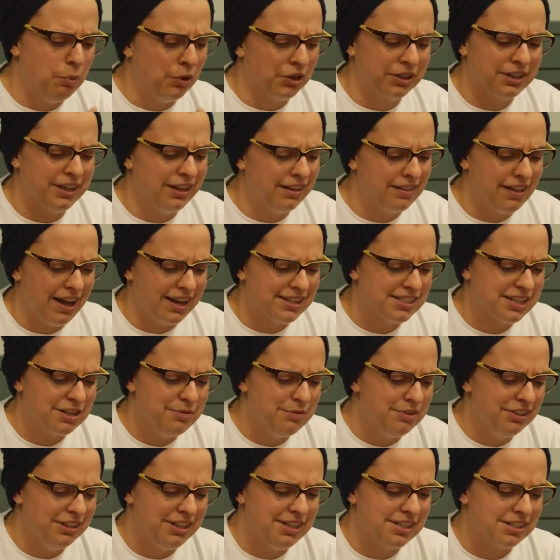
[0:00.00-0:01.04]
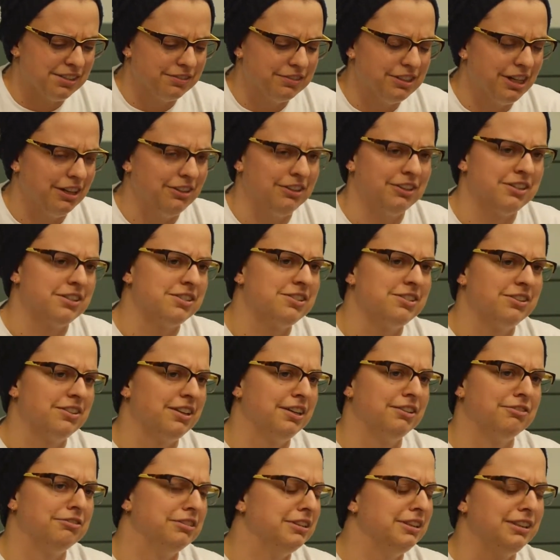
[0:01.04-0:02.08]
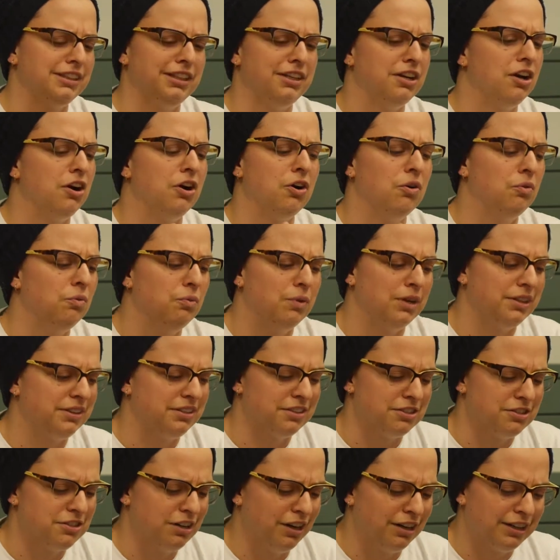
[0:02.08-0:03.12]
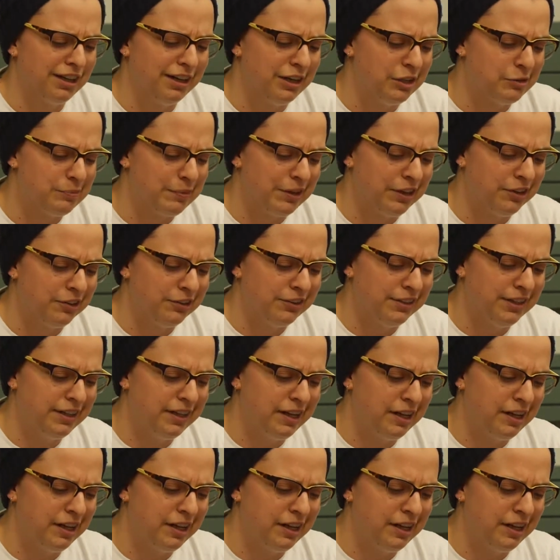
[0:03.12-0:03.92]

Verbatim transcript: working class communities of color, so they really know what they're talking about.